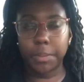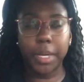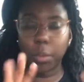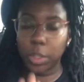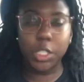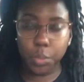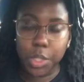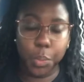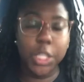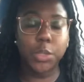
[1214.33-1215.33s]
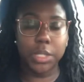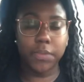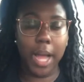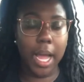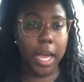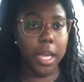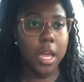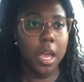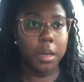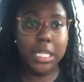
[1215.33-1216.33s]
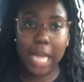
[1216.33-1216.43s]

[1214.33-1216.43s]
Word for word: but which which was fine because